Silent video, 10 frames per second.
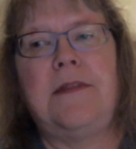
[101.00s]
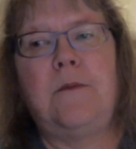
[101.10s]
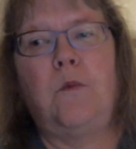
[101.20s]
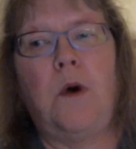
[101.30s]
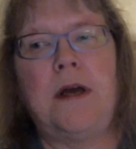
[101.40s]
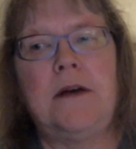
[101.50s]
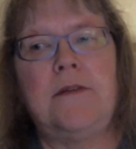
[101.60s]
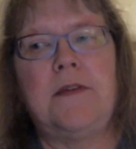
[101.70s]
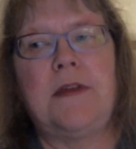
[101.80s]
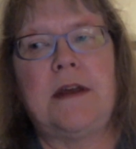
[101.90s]
one of
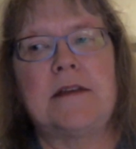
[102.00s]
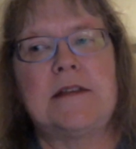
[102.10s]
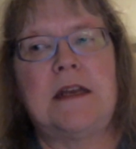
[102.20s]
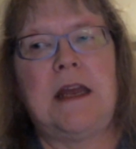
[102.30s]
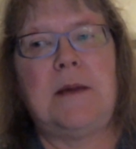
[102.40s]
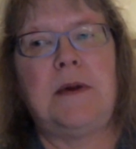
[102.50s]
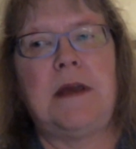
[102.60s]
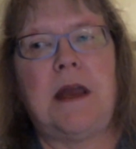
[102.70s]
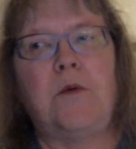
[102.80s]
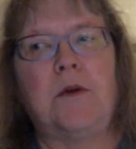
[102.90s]
the things that
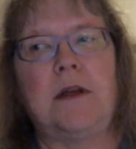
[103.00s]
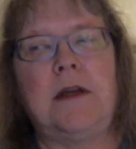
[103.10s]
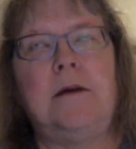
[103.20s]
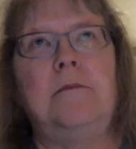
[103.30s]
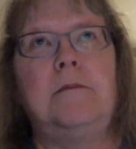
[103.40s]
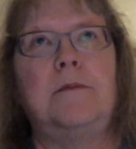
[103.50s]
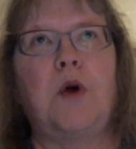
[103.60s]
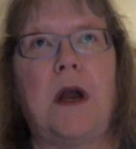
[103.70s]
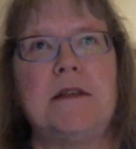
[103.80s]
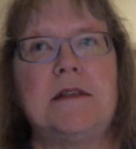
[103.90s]
APA really
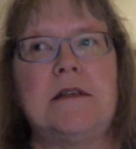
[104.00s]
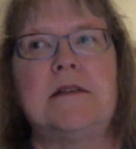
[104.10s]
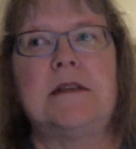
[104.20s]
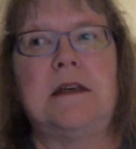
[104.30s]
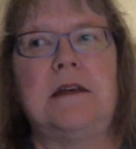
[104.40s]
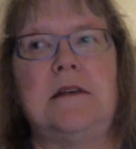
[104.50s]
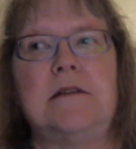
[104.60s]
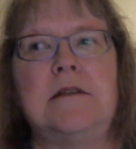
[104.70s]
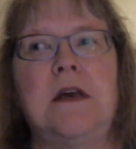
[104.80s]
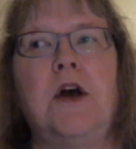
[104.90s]
prizes
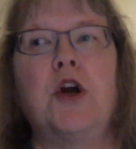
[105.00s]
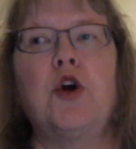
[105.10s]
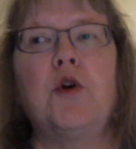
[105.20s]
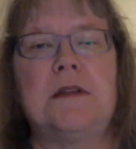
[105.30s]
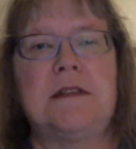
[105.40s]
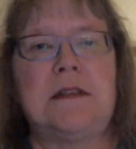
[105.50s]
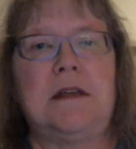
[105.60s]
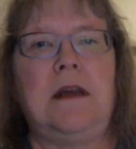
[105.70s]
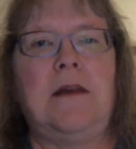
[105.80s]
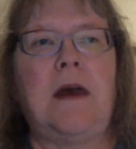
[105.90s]
is
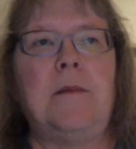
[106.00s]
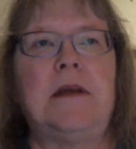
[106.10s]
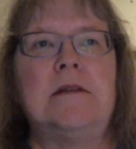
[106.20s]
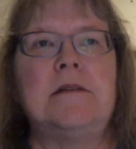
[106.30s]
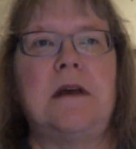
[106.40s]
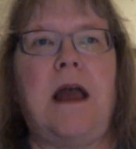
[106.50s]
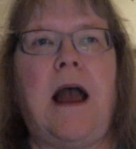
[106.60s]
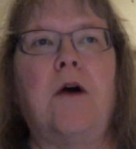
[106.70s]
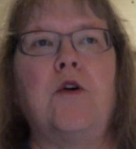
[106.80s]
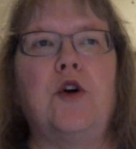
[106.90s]
currency, and that means
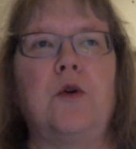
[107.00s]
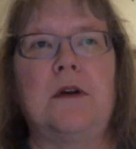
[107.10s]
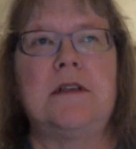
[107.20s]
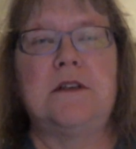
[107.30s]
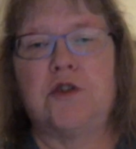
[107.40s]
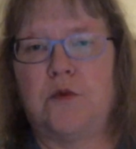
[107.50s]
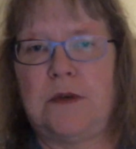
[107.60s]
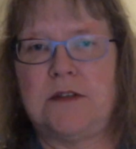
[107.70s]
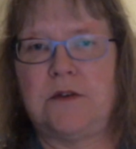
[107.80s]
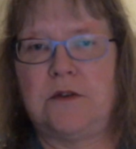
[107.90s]
how current is your
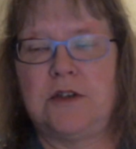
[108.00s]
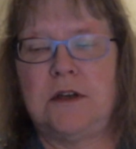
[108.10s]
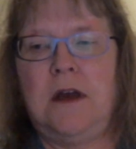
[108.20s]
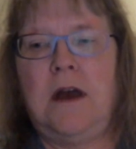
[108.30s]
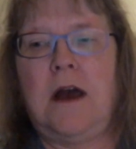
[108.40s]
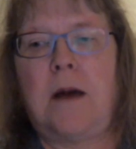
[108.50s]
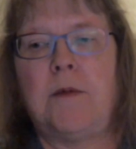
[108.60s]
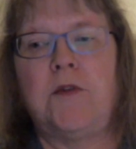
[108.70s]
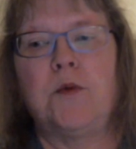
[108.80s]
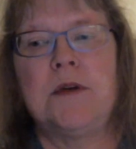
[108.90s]
research.
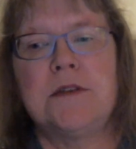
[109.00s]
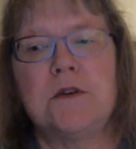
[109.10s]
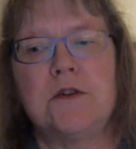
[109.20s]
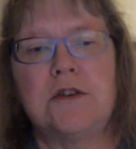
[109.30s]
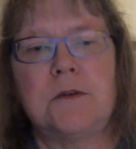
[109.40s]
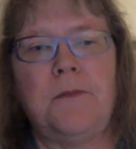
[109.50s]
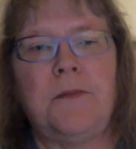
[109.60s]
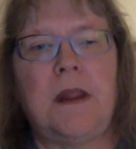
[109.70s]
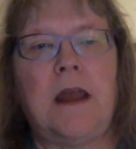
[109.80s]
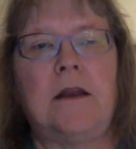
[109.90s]
If your research
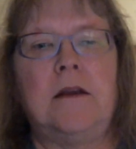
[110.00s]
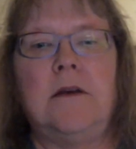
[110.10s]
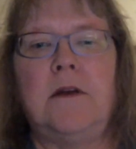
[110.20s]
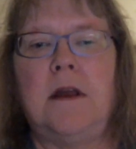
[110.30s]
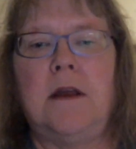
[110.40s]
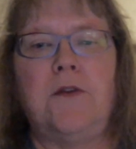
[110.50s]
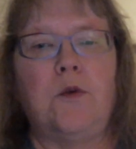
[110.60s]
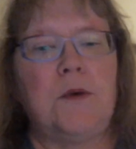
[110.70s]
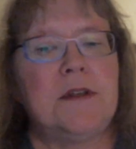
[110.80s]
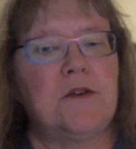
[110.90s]
and if you're
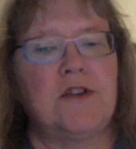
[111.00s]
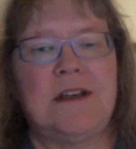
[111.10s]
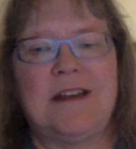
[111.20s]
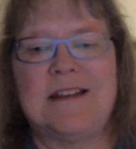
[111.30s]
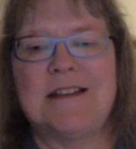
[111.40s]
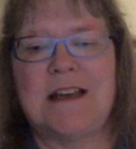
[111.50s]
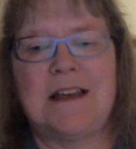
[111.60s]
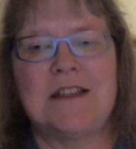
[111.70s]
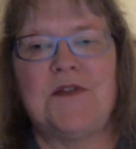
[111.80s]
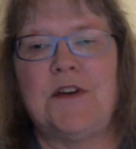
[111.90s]
researching in a
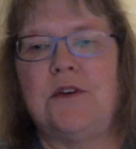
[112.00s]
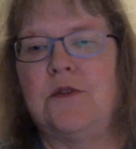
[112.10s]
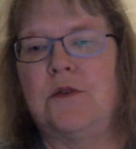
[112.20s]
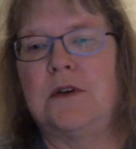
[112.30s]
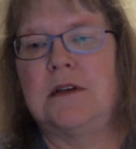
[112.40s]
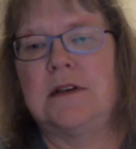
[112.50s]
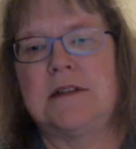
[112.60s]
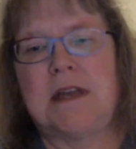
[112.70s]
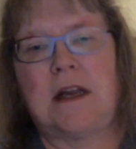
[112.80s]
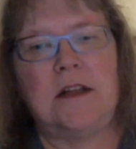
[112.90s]
science field or a
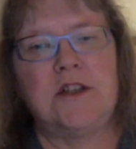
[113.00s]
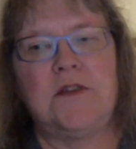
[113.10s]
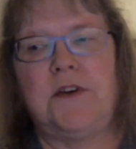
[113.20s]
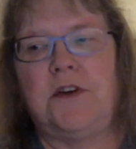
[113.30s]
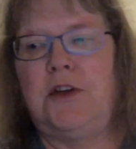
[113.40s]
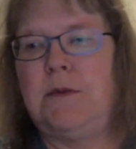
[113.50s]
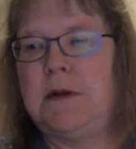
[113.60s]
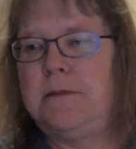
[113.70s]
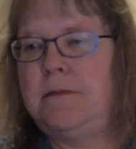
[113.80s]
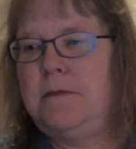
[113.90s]
psychology field,
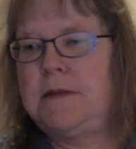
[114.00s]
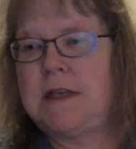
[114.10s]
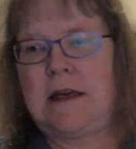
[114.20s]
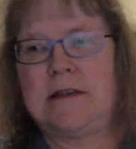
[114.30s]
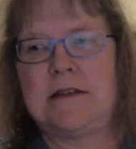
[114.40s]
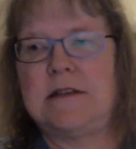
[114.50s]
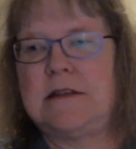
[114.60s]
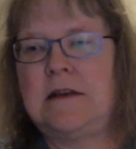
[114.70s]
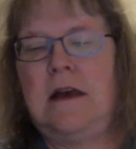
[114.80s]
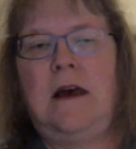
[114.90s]
human sciences